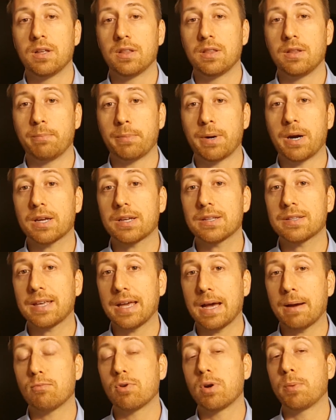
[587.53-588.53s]
the market
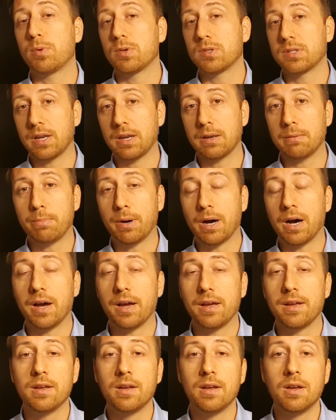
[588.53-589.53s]
cap represented
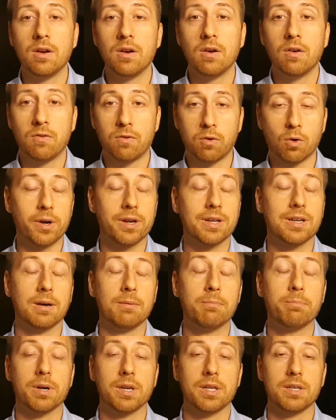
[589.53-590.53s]
by foreign
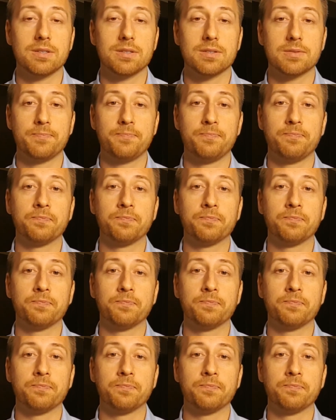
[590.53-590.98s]
companies.